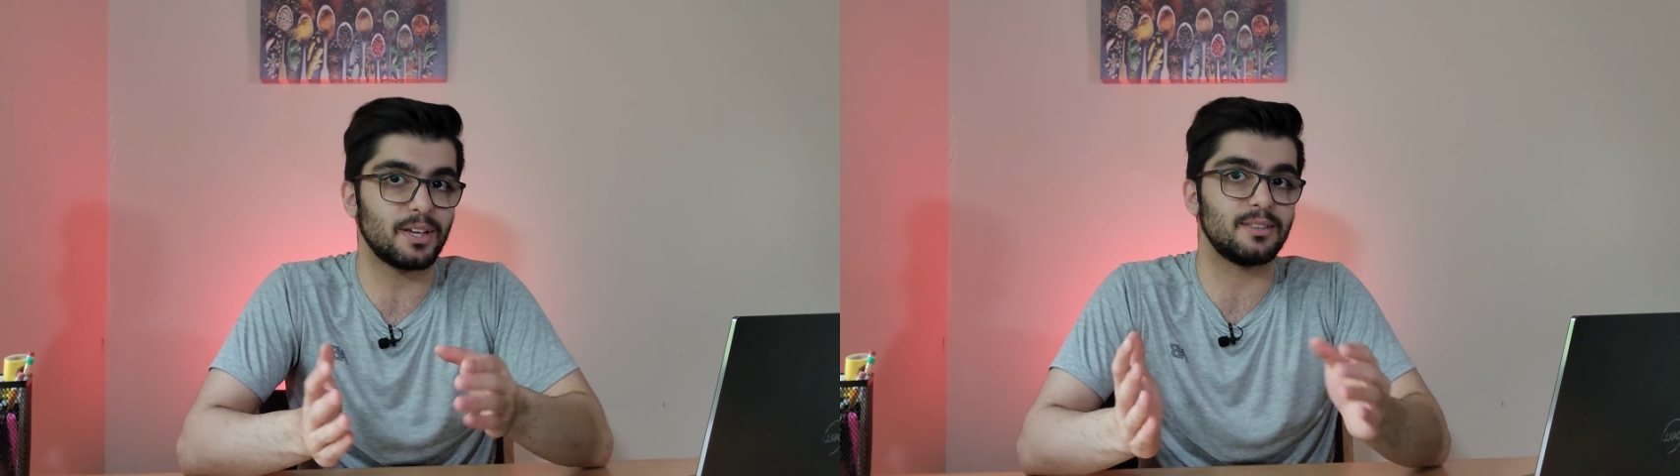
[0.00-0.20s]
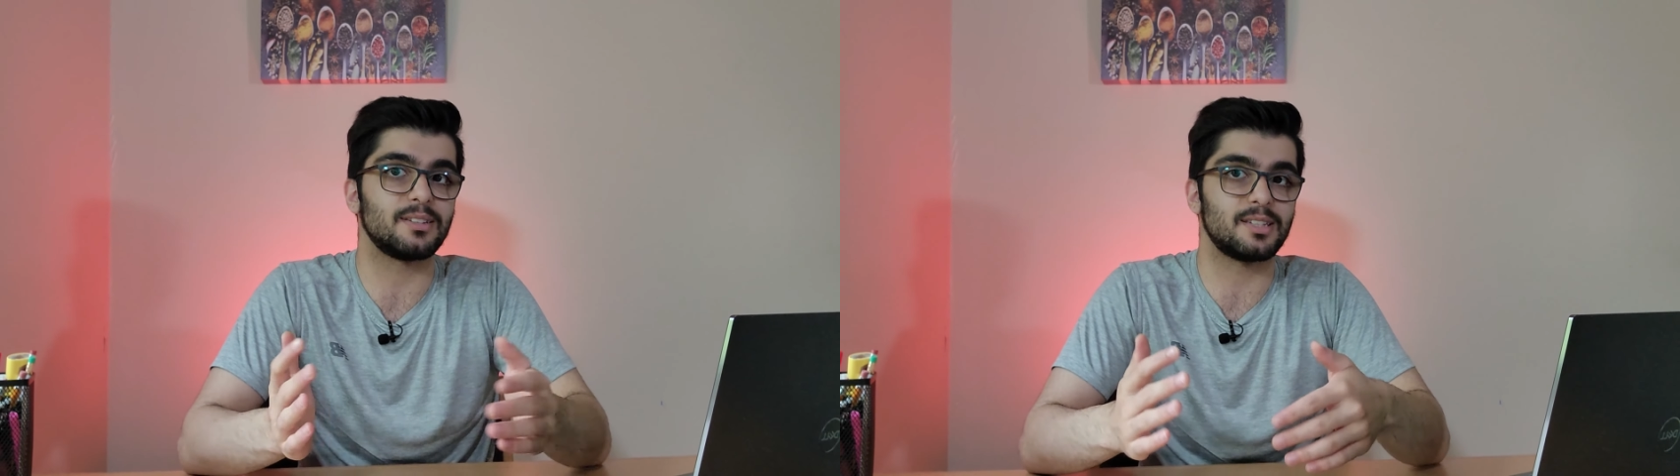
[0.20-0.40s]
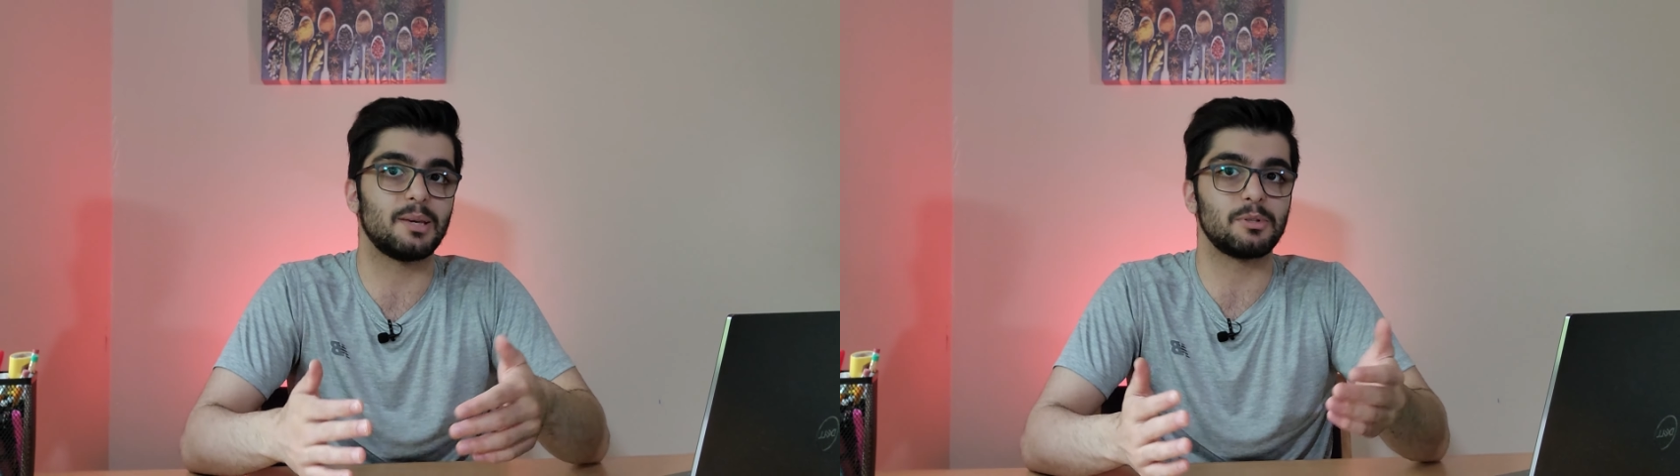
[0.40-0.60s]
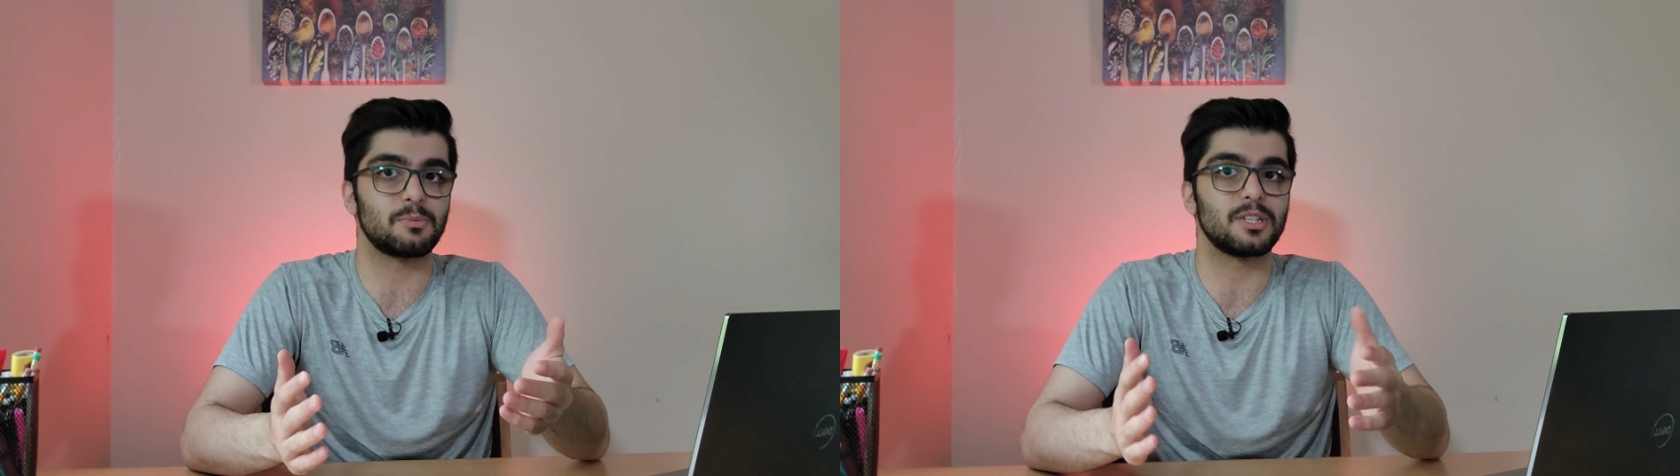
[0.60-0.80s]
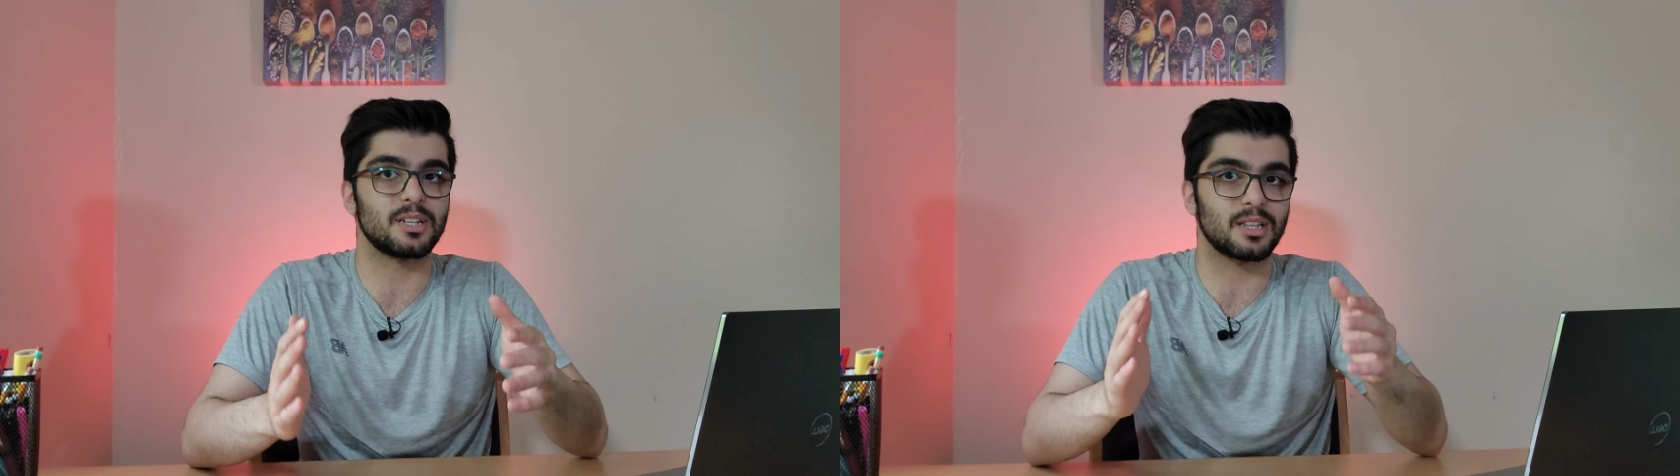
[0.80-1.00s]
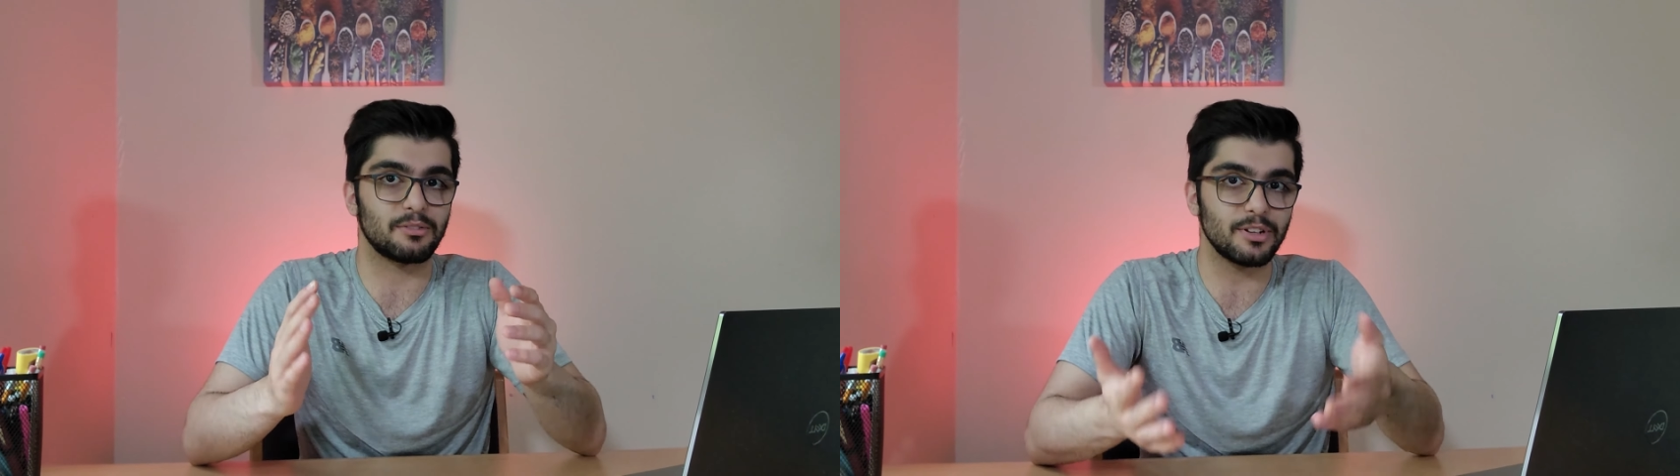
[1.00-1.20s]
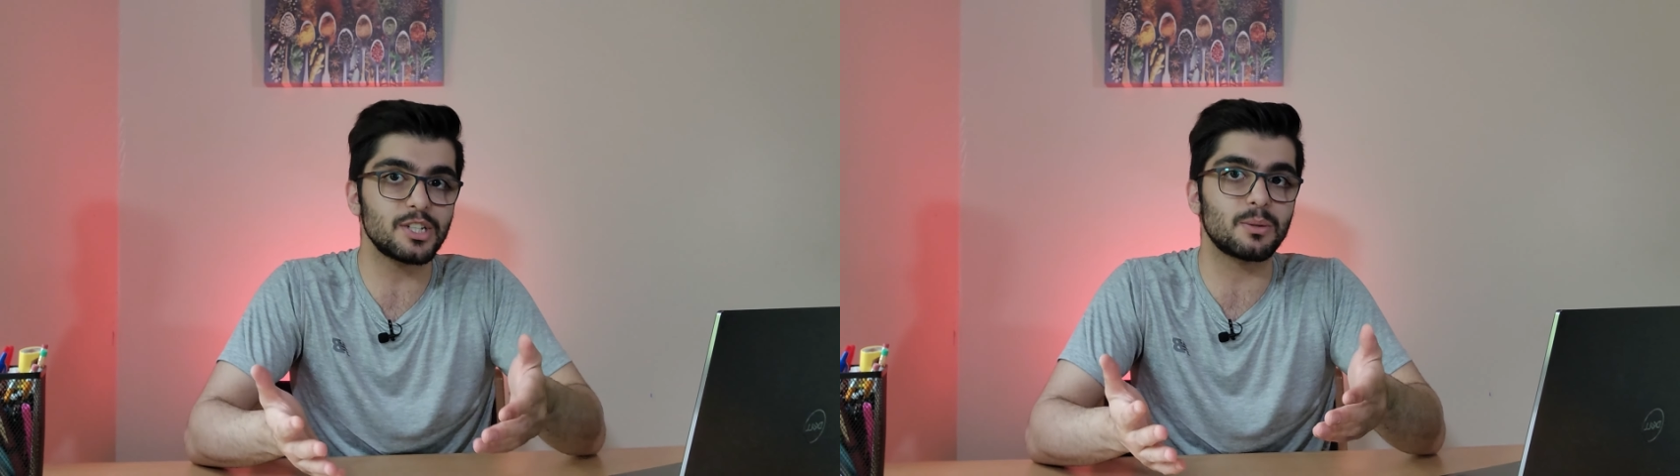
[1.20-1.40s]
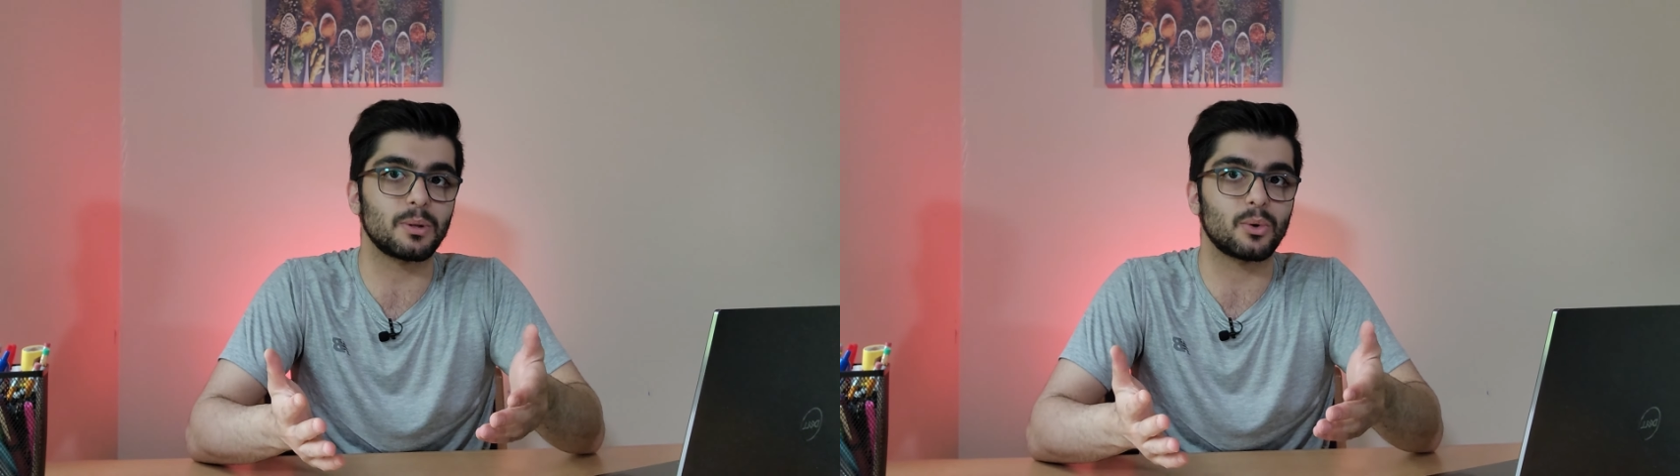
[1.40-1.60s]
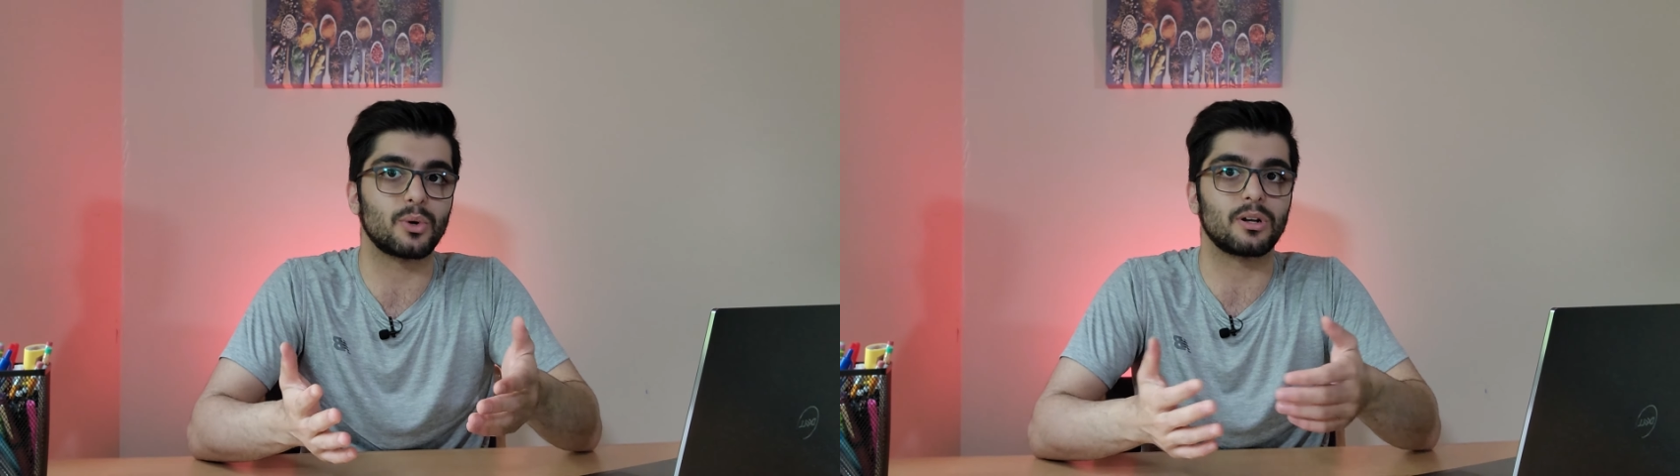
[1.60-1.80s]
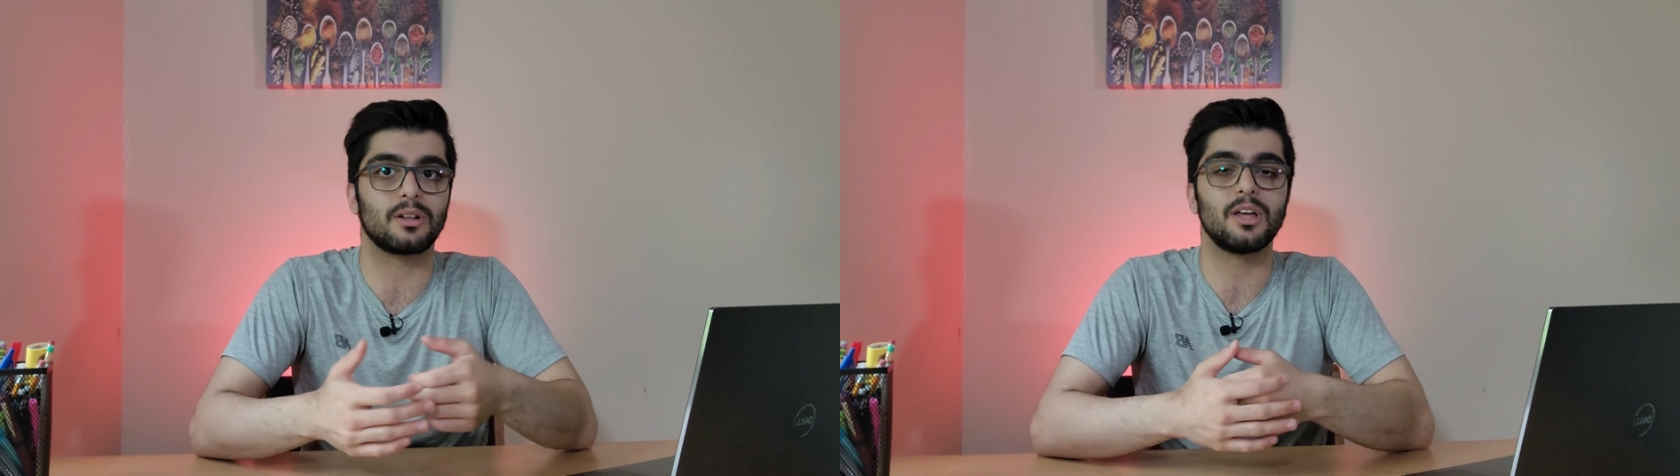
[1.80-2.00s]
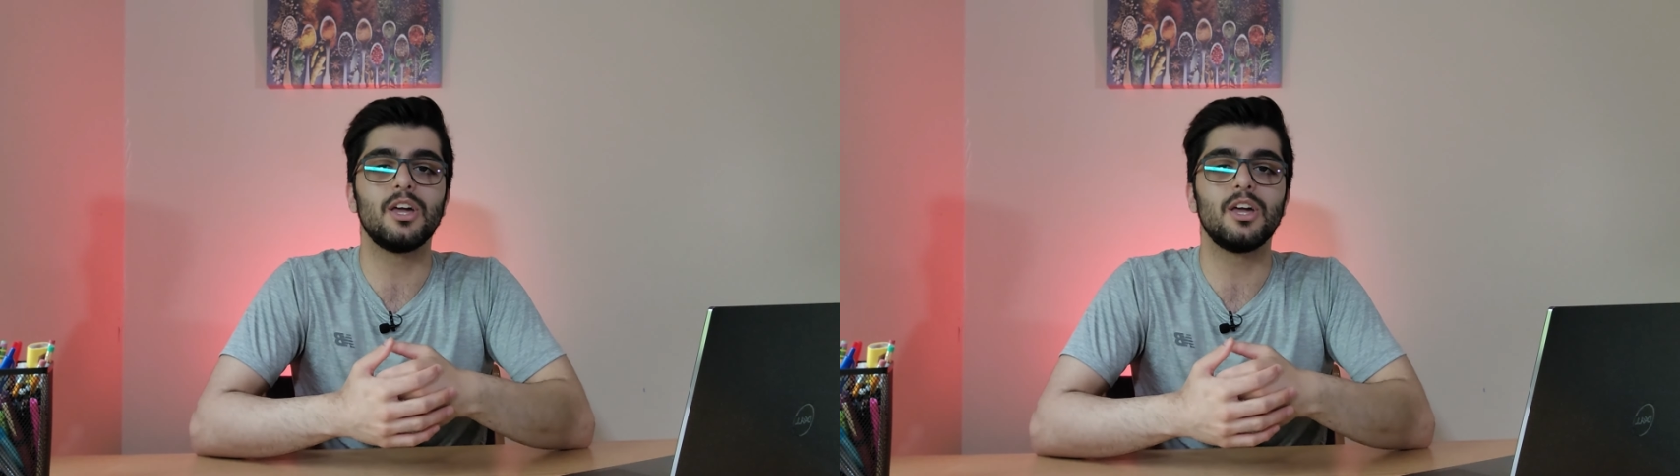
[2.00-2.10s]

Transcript: and this name is basically vegetable oil,